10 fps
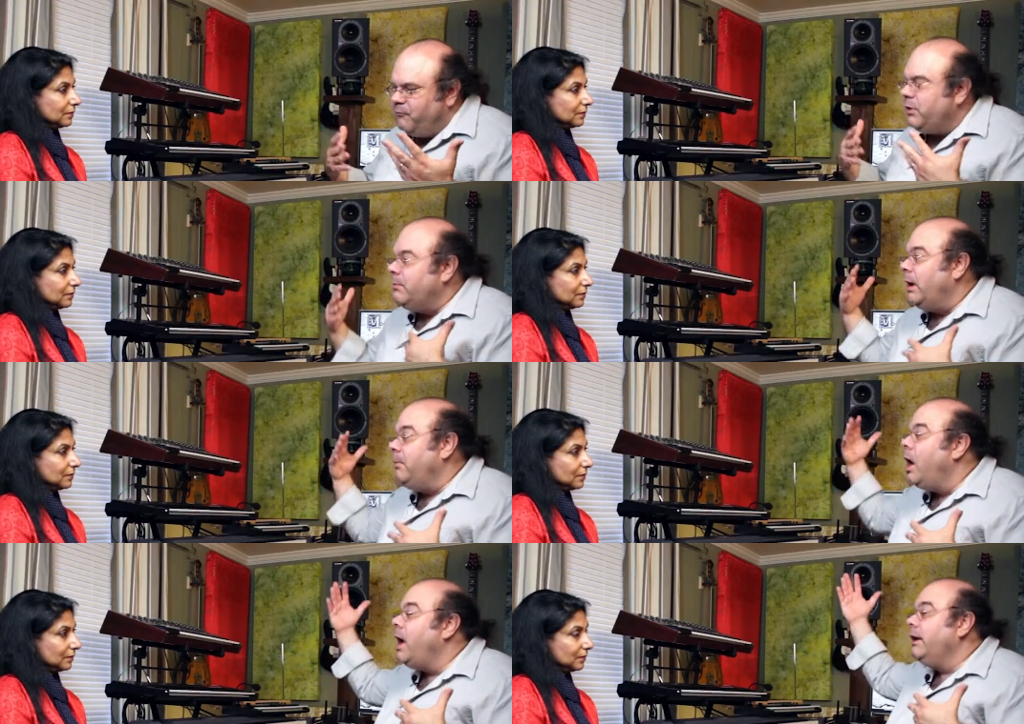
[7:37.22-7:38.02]
Speaker 1: free my
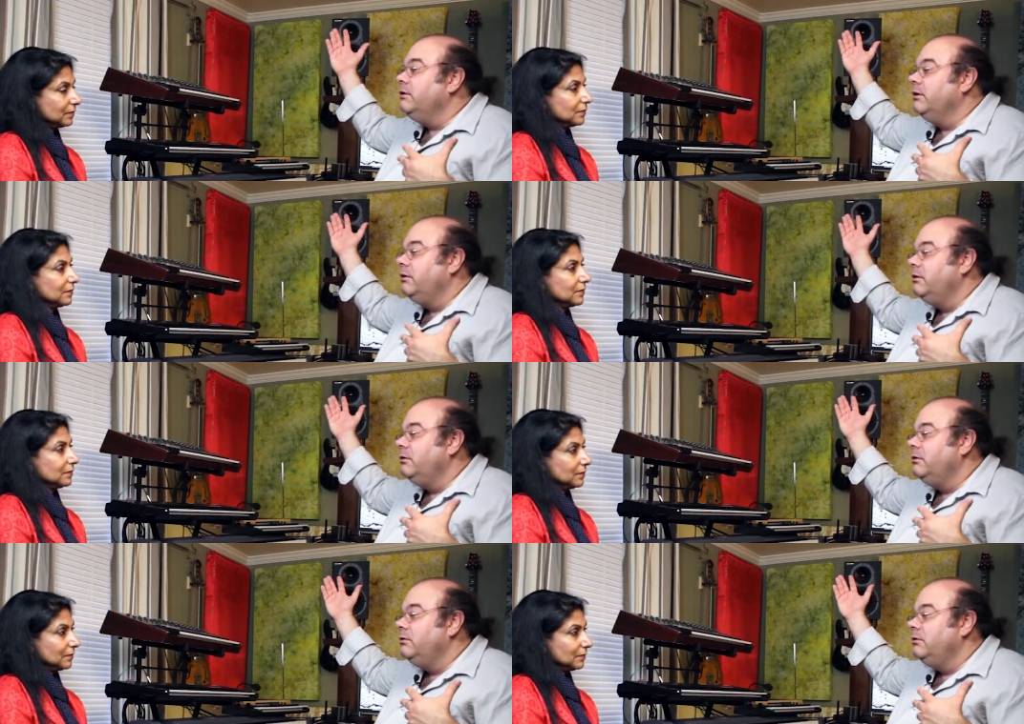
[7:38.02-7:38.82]
mind
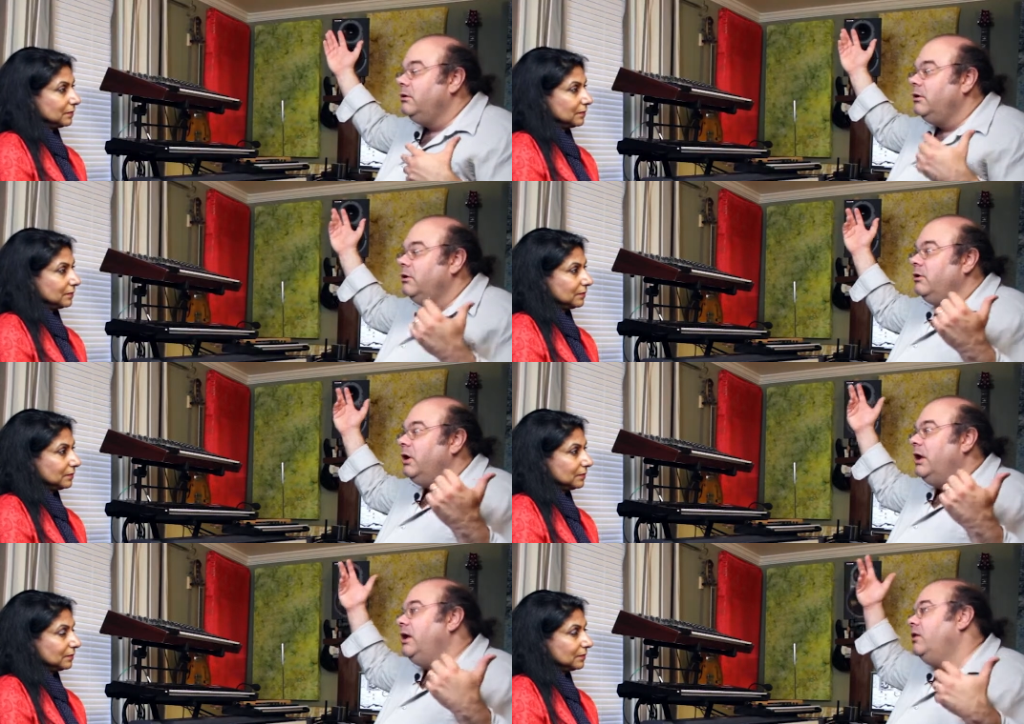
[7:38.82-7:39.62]

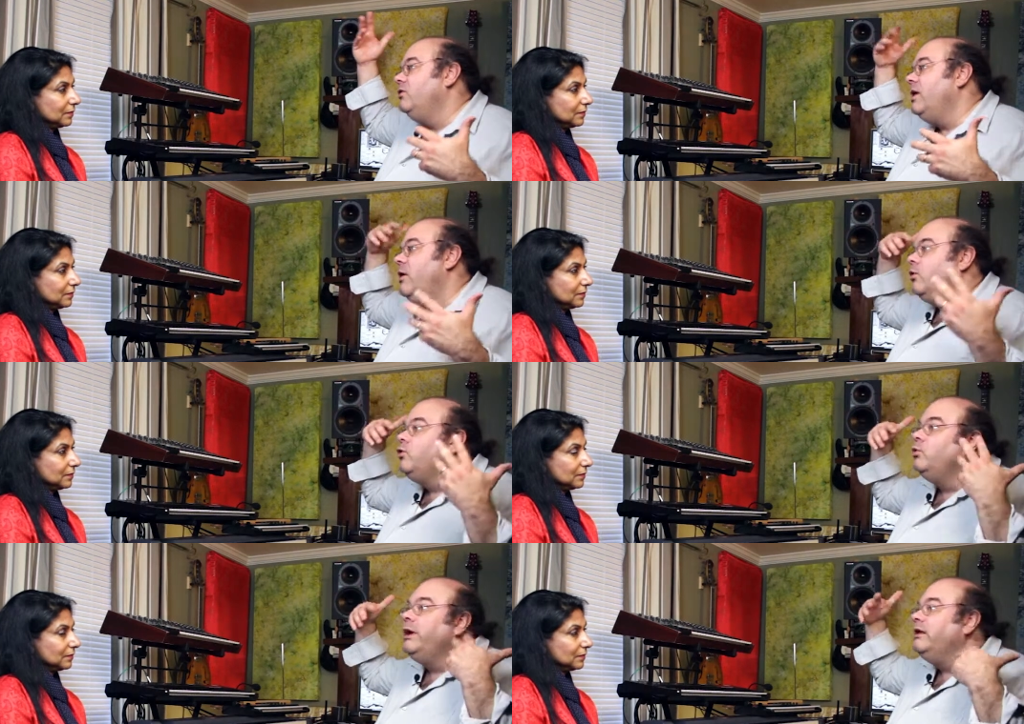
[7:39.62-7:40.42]
and allow
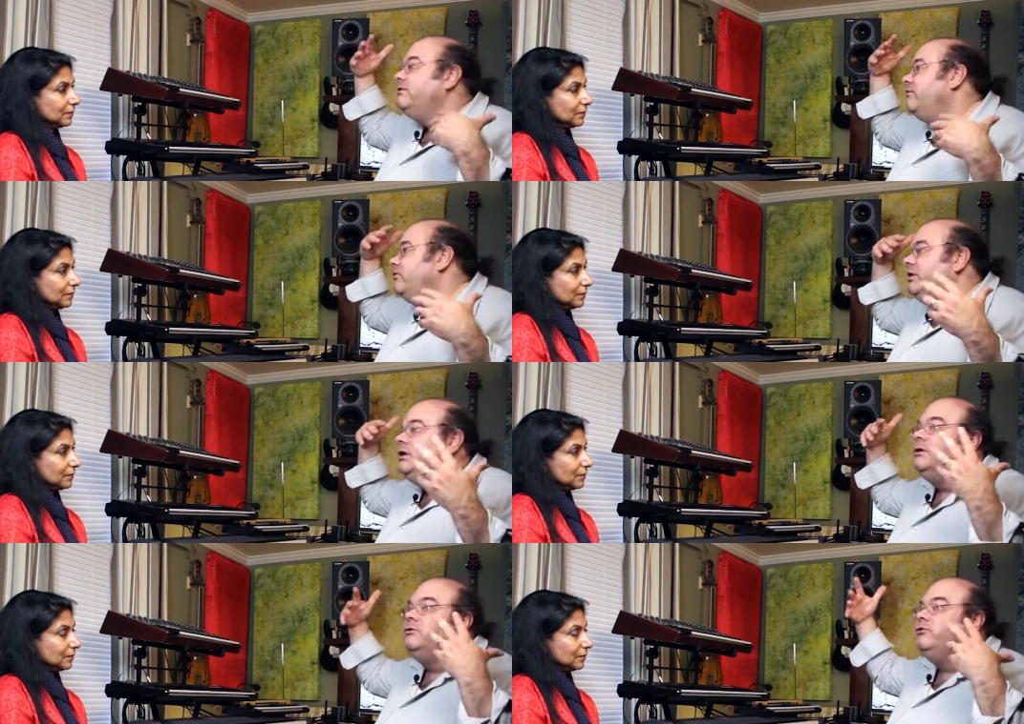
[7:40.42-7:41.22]
creativity
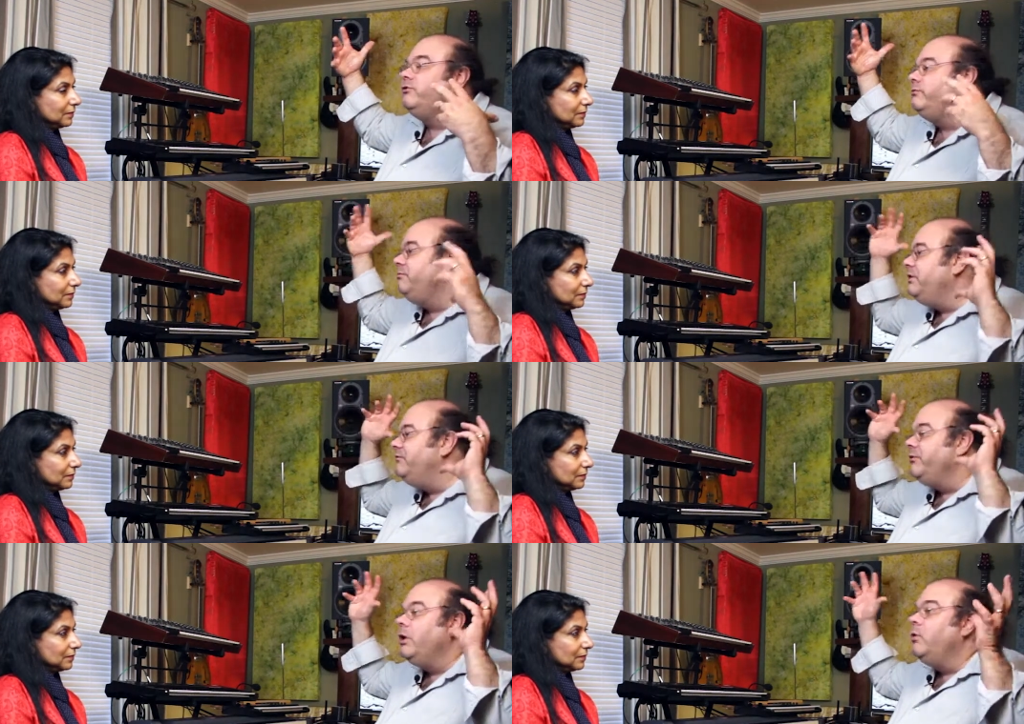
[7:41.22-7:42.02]
to just be
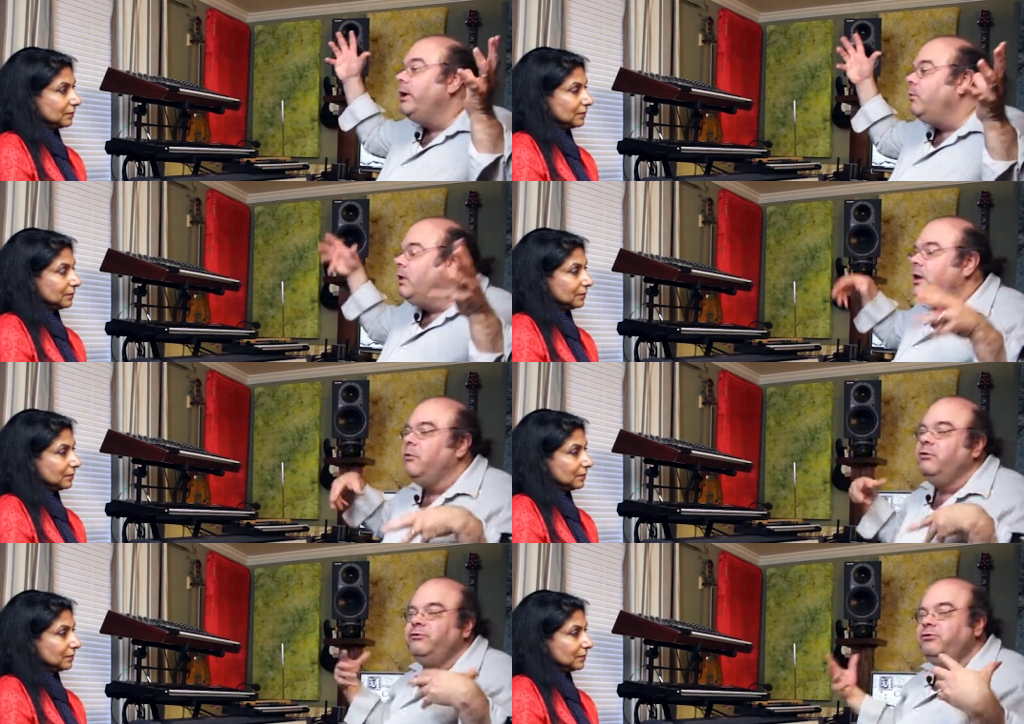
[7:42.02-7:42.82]
flowing while I
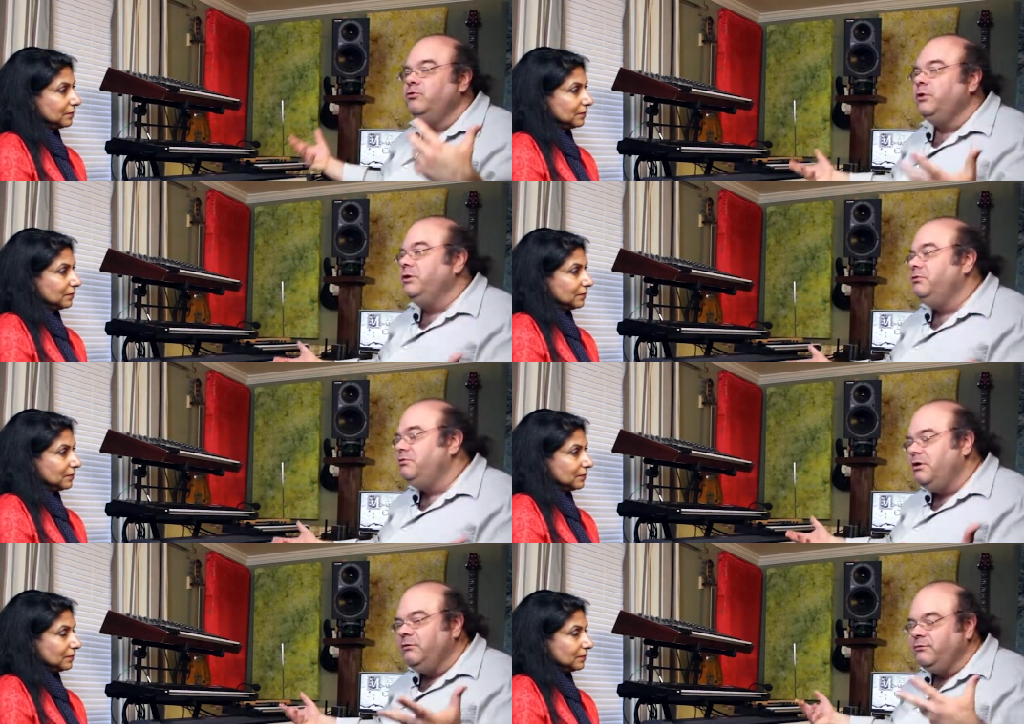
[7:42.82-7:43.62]
was doing
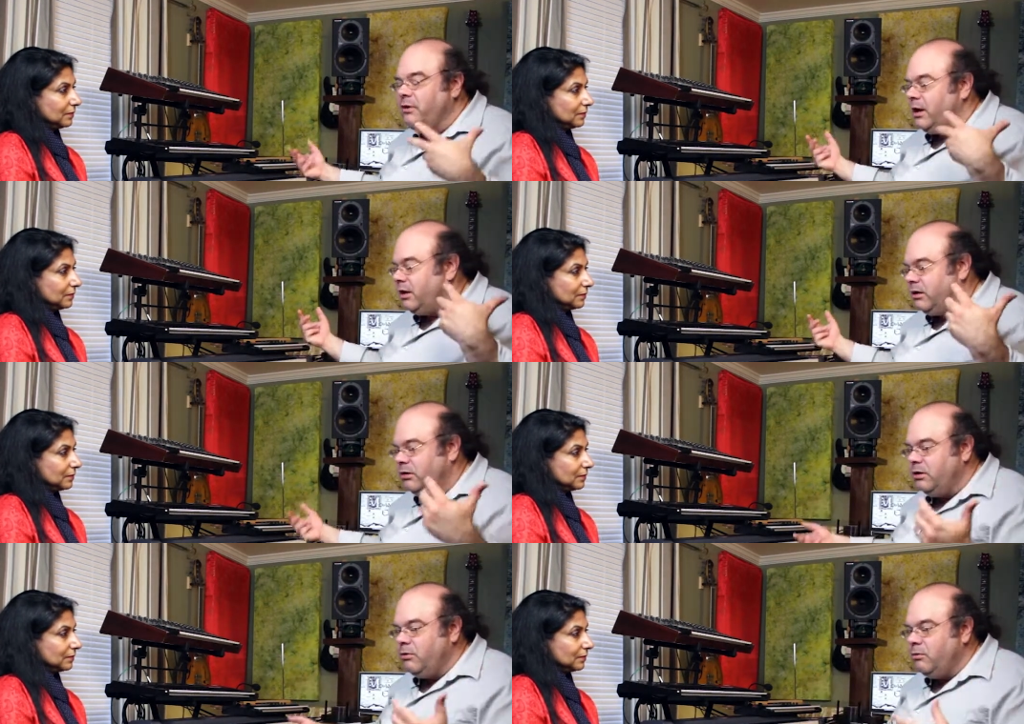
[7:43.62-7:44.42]
things like,
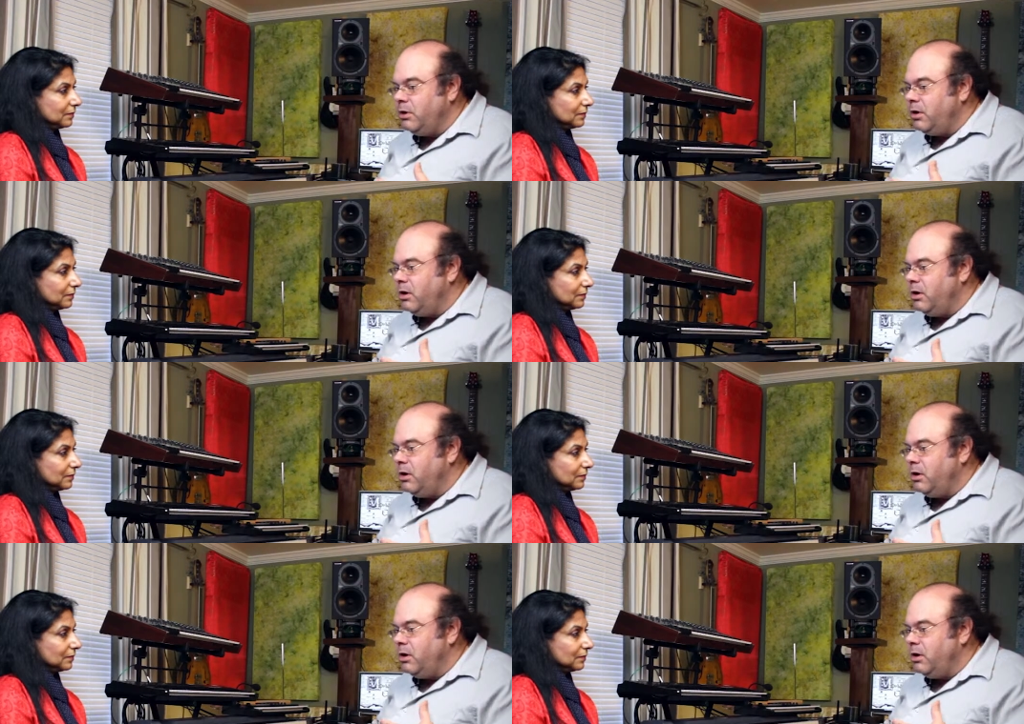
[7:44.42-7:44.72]
you know,